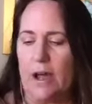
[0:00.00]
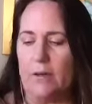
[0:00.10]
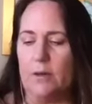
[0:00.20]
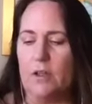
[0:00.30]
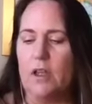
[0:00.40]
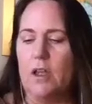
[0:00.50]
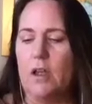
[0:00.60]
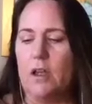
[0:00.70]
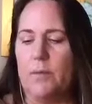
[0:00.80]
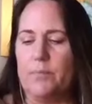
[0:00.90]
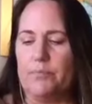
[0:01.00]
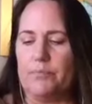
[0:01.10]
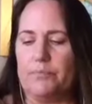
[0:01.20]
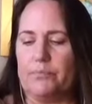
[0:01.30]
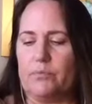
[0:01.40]
surgeon at the
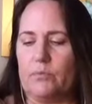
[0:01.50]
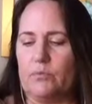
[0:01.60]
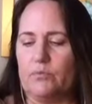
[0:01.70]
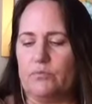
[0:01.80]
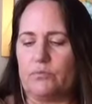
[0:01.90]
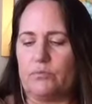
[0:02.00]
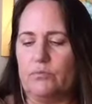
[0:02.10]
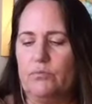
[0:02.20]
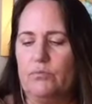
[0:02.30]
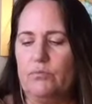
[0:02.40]
hospital, blah, blah, blah.